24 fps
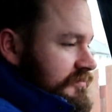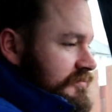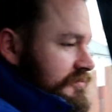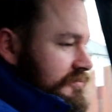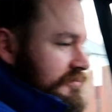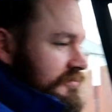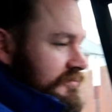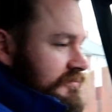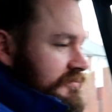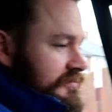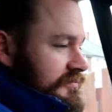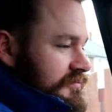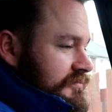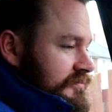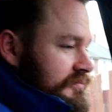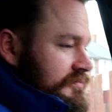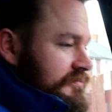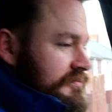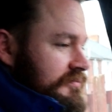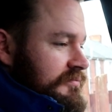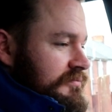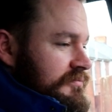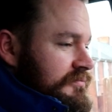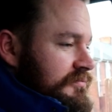Yeah, did you eat your
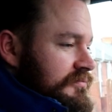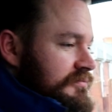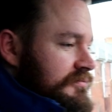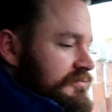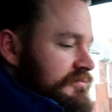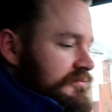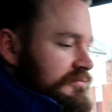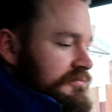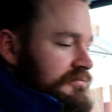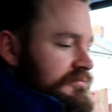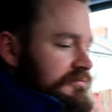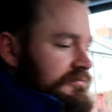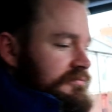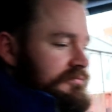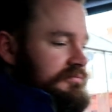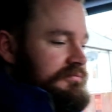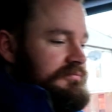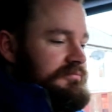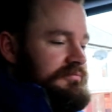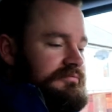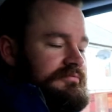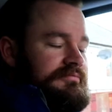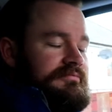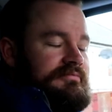bix this morning, you?
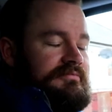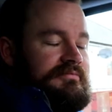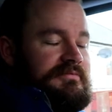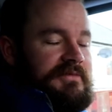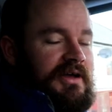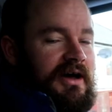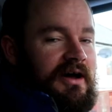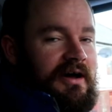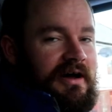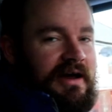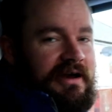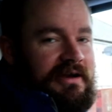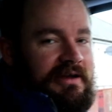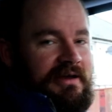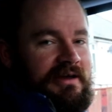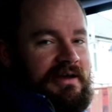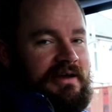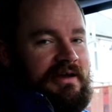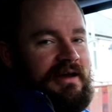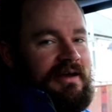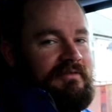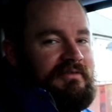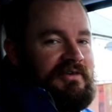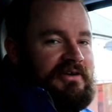No, I had
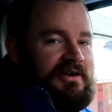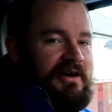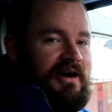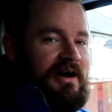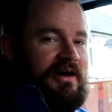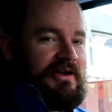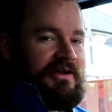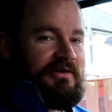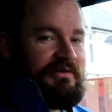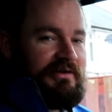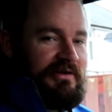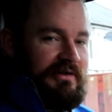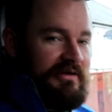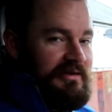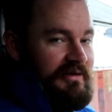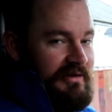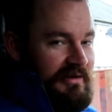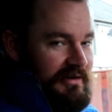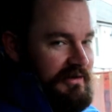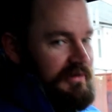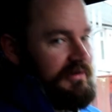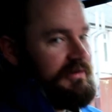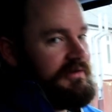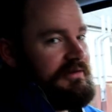avocado and
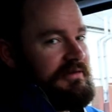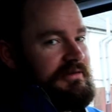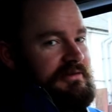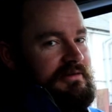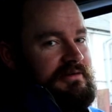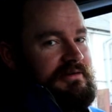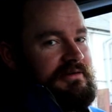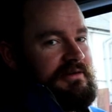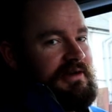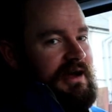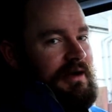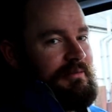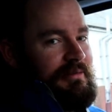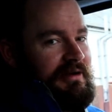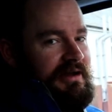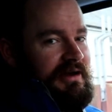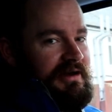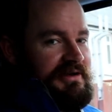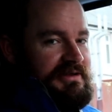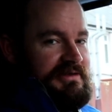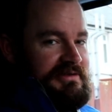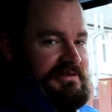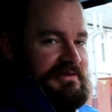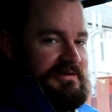
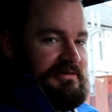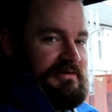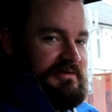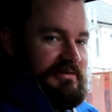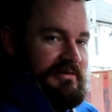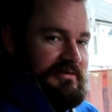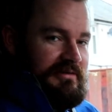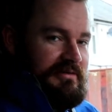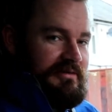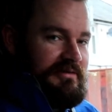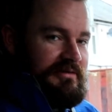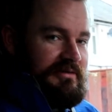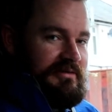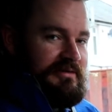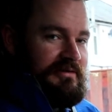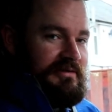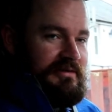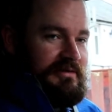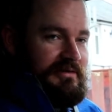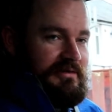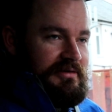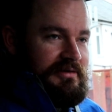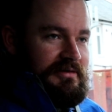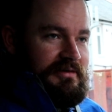caramelised
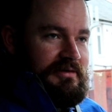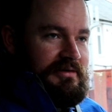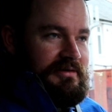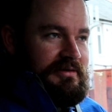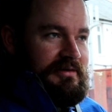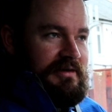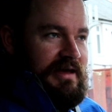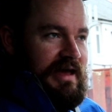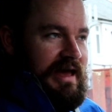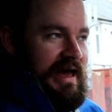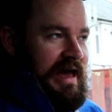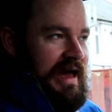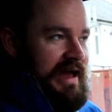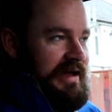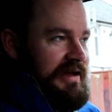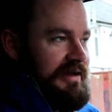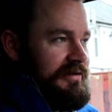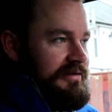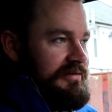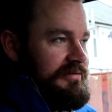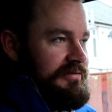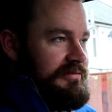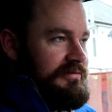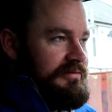
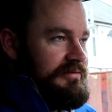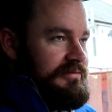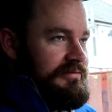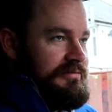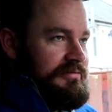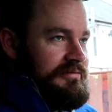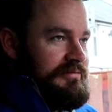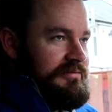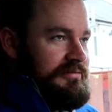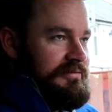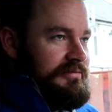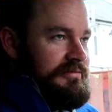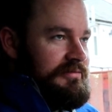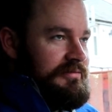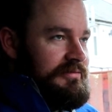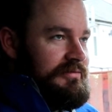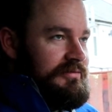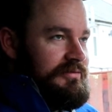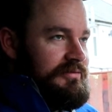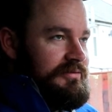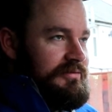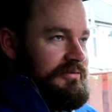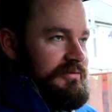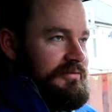egg. God, you've
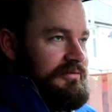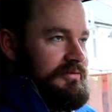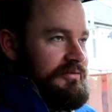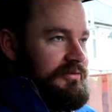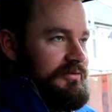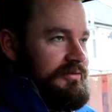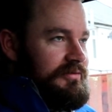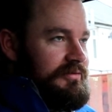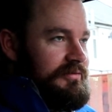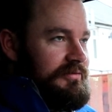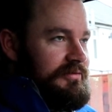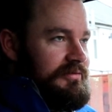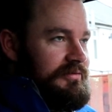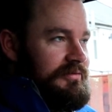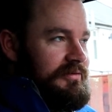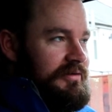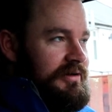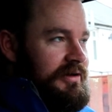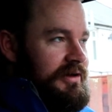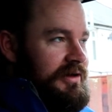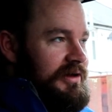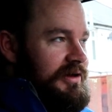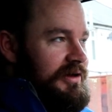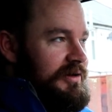changed.
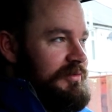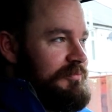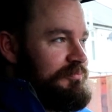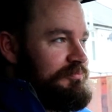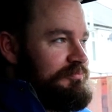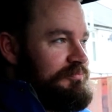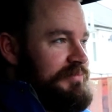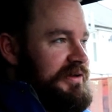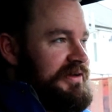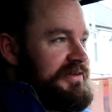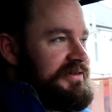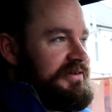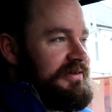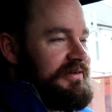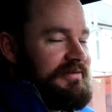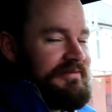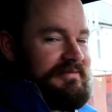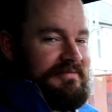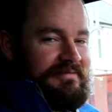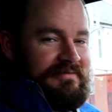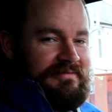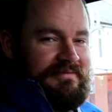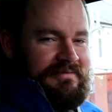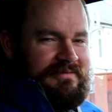Pitta.
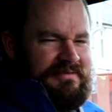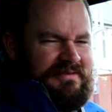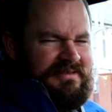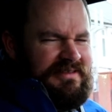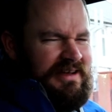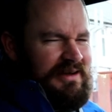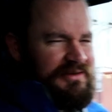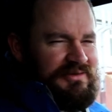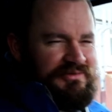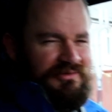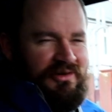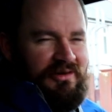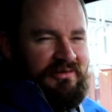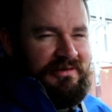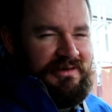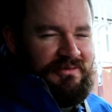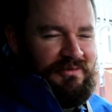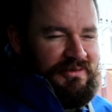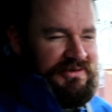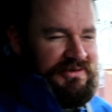That was wrong, it